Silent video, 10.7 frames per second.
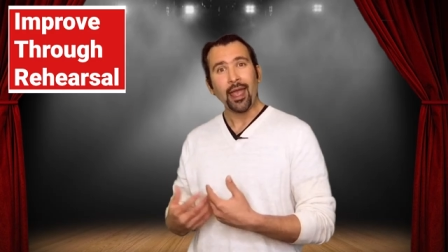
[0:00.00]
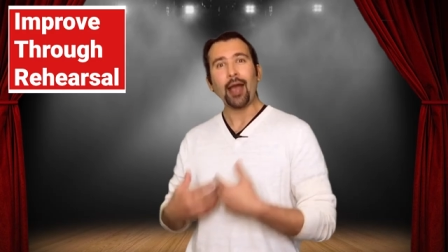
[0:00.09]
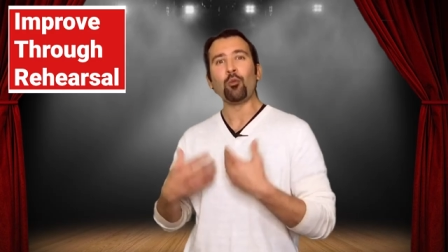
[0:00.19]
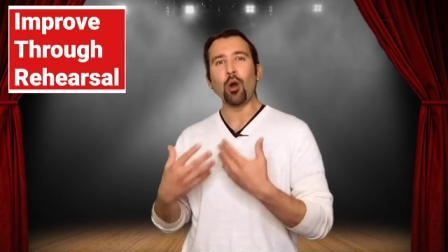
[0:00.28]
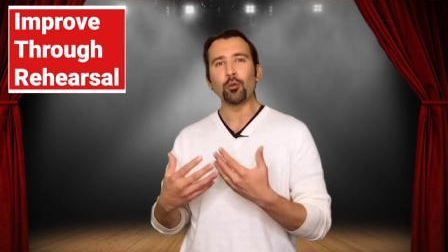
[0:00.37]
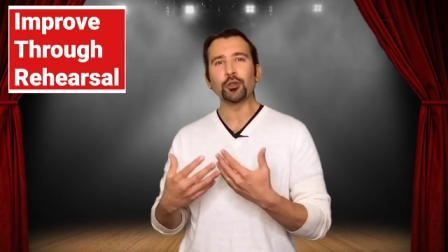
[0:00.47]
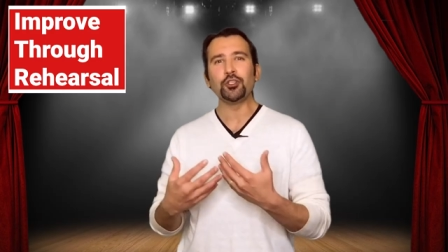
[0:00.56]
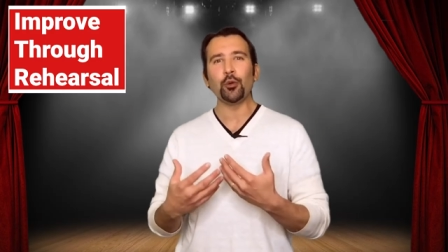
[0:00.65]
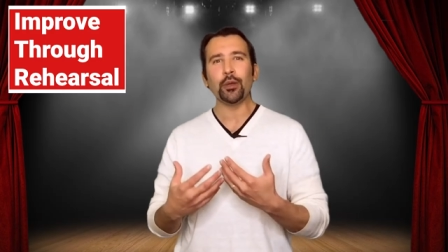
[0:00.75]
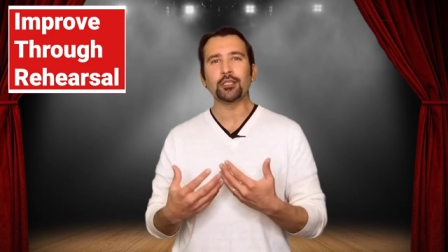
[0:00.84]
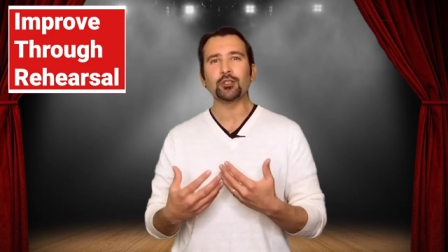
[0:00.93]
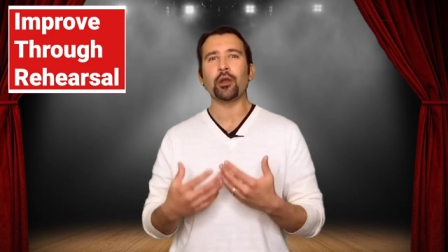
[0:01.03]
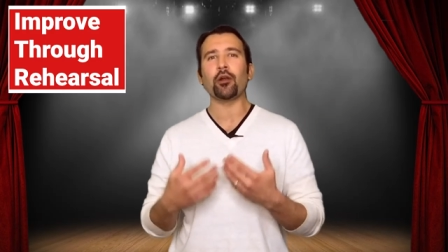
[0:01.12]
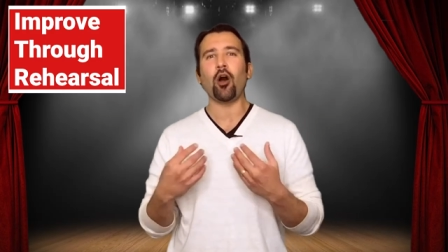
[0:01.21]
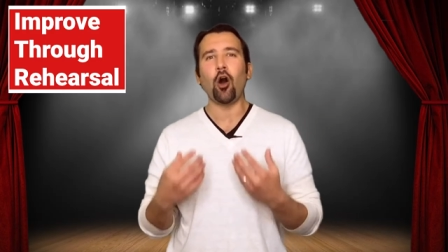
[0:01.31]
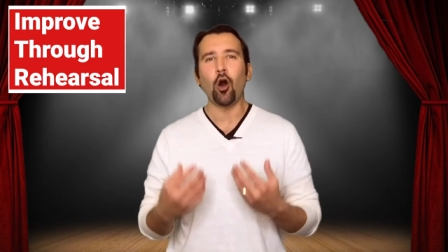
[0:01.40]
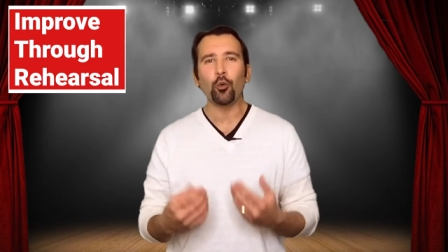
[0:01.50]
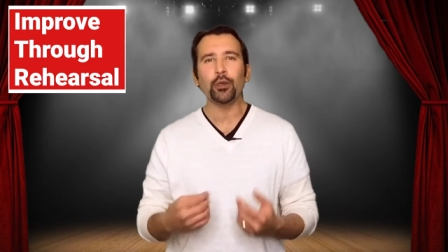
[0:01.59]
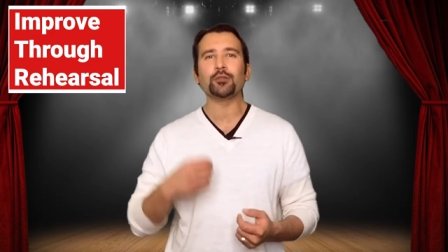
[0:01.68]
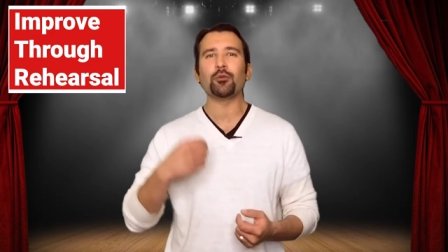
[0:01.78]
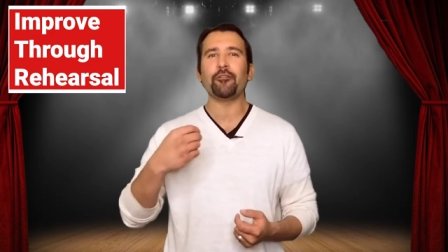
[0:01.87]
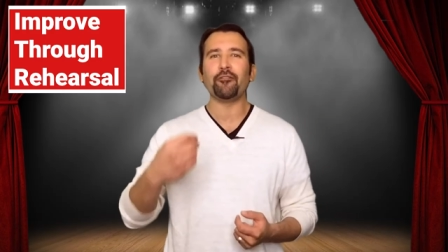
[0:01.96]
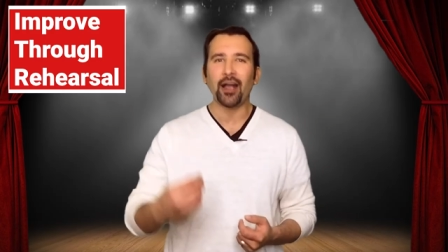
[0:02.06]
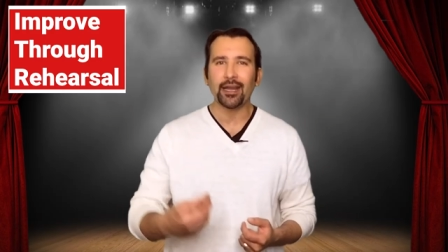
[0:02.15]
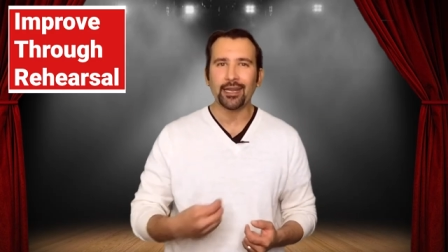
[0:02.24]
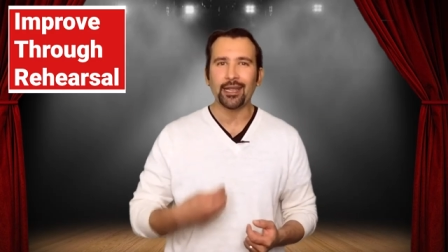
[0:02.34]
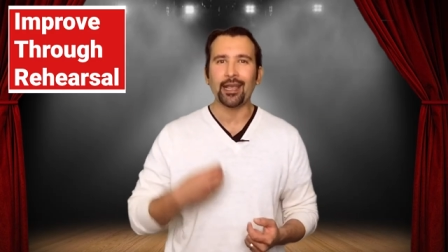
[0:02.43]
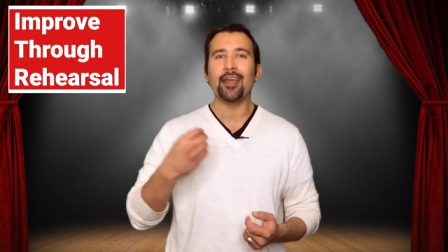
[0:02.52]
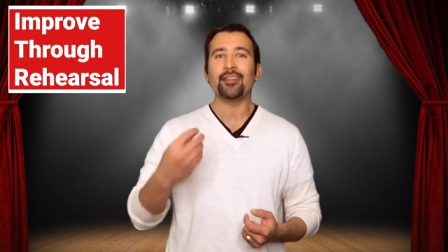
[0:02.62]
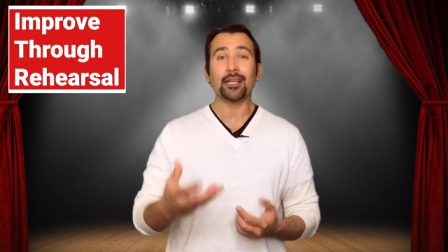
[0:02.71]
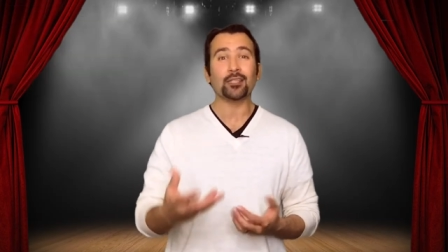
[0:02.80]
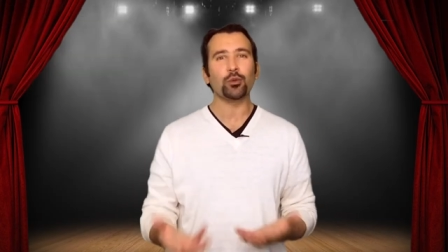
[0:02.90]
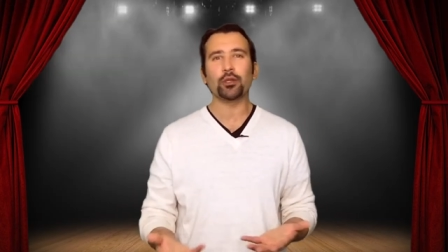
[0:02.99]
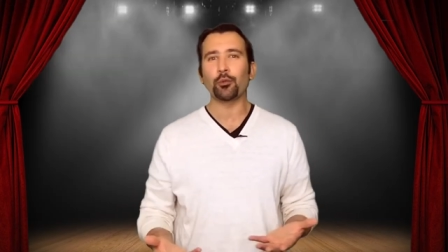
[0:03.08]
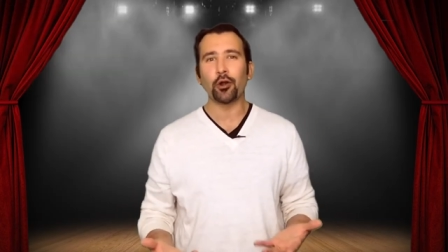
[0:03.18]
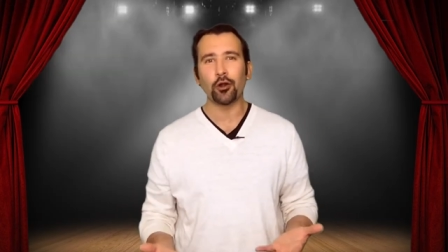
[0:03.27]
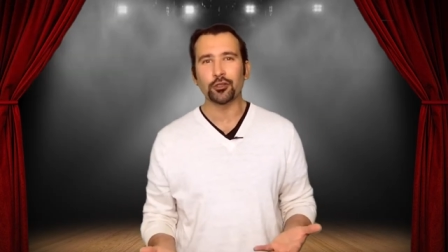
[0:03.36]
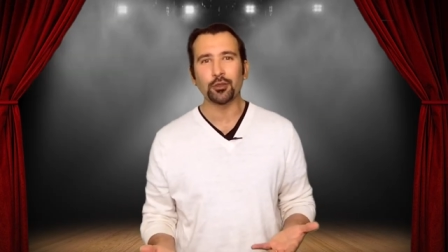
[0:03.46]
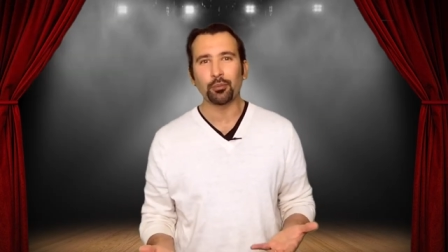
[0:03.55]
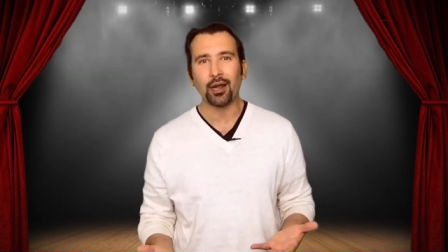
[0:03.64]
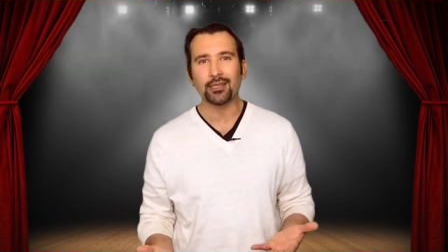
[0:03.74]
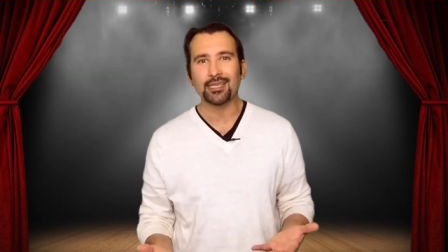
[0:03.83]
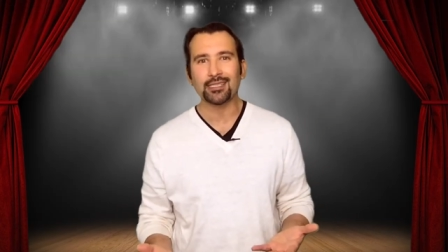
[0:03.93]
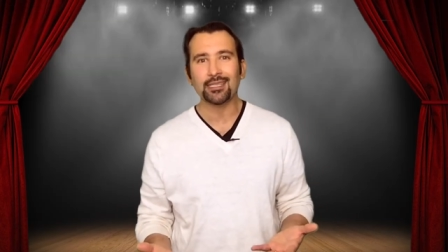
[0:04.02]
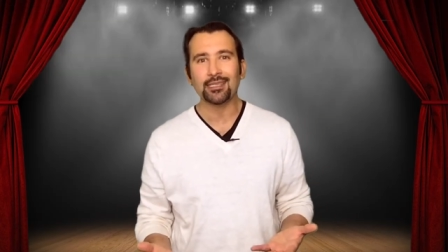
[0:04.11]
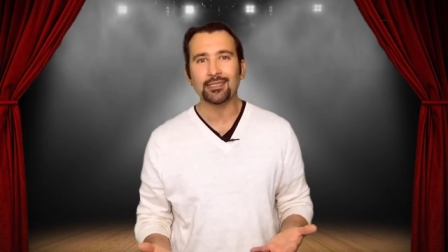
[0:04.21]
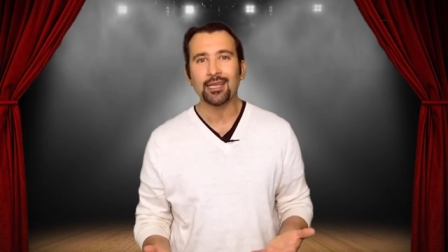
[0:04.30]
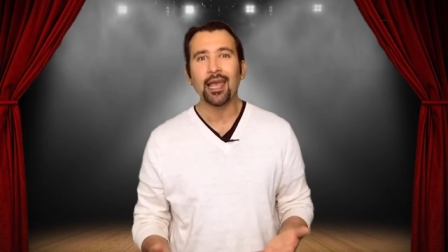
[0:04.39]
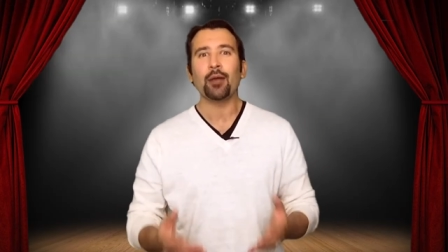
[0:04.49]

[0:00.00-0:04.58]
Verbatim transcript: And what we're doing is we are always refining. That's what the rehearsal process is.